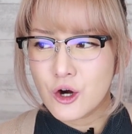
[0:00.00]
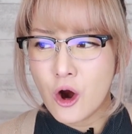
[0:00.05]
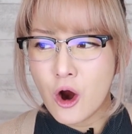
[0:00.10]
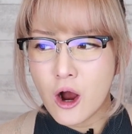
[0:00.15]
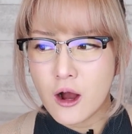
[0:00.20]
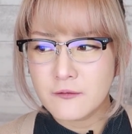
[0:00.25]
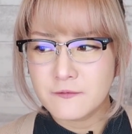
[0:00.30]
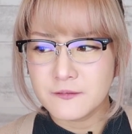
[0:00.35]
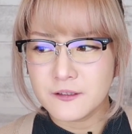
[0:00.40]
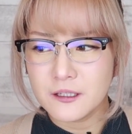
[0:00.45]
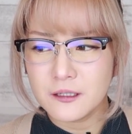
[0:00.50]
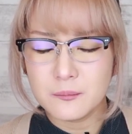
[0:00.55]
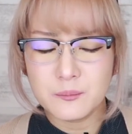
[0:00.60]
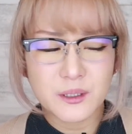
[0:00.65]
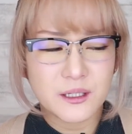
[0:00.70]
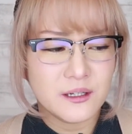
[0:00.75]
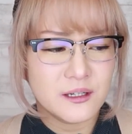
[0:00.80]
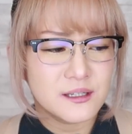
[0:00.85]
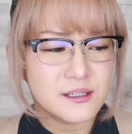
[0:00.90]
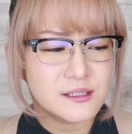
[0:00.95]
coffee
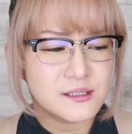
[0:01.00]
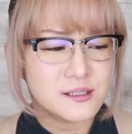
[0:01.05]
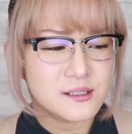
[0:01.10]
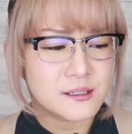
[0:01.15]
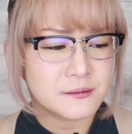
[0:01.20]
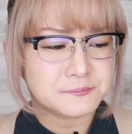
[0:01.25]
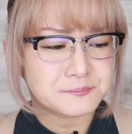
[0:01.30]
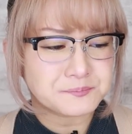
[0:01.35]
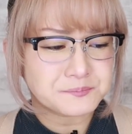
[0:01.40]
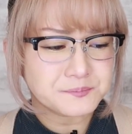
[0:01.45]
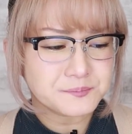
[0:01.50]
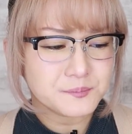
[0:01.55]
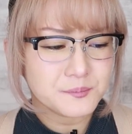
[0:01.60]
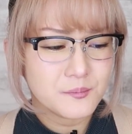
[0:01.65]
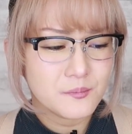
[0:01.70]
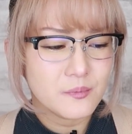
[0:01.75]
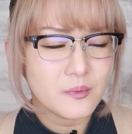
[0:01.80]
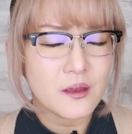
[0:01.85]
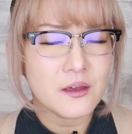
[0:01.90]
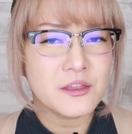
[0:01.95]
because
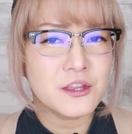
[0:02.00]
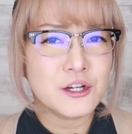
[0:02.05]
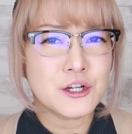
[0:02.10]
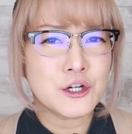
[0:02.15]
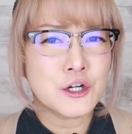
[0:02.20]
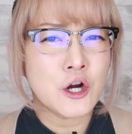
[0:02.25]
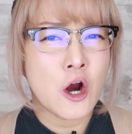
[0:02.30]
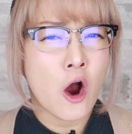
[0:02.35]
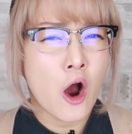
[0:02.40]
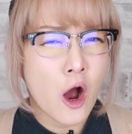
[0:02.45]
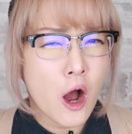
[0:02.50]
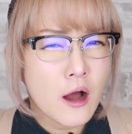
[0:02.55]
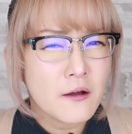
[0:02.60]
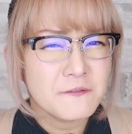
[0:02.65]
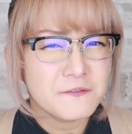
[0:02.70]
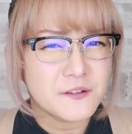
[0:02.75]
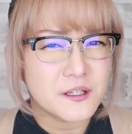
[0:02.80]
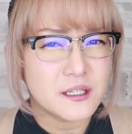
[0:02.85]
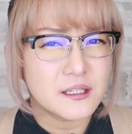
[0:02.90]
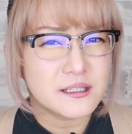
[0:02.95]
the
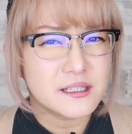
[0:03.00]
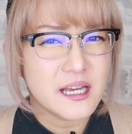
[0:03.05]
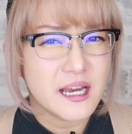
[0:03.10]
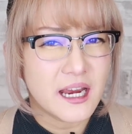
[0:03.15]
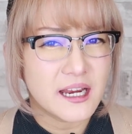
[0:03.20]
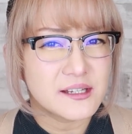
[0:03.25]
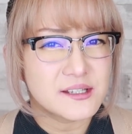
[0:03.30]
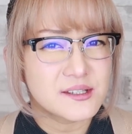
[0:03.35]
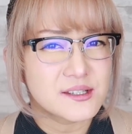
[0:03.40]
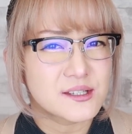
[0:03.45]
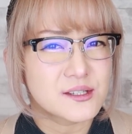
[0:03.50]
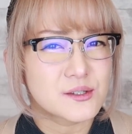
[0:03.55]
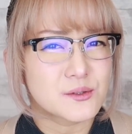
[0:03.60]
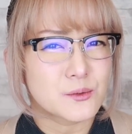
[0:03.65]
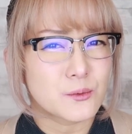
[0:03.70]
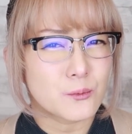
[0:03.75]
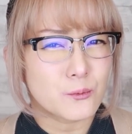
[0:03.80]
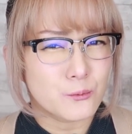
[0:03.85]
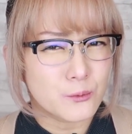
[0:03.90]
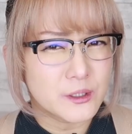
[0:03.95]
coffee tastes
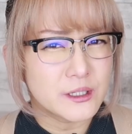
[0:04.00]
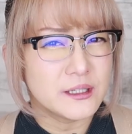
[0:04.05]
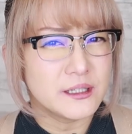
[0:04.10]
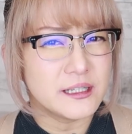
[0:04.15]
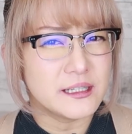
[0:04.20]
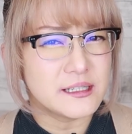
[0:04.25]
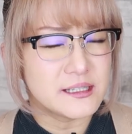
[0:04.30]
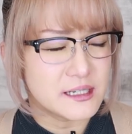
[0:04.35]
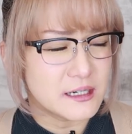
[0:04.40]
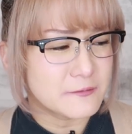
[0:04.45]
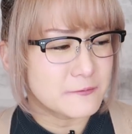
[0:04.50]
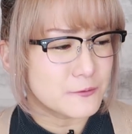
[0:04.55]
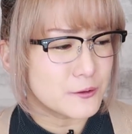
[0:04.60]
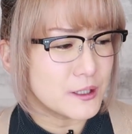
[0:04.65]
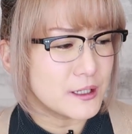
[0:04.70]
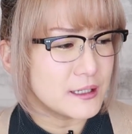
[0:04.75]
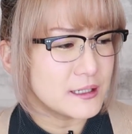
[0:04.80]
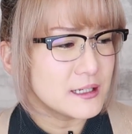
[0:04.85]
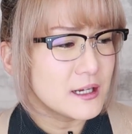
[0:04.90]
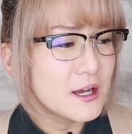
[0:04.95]
really
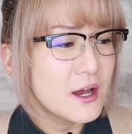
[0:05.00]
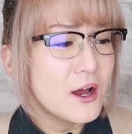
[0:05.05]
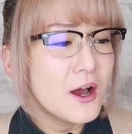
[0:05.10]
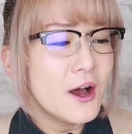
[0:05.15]
different.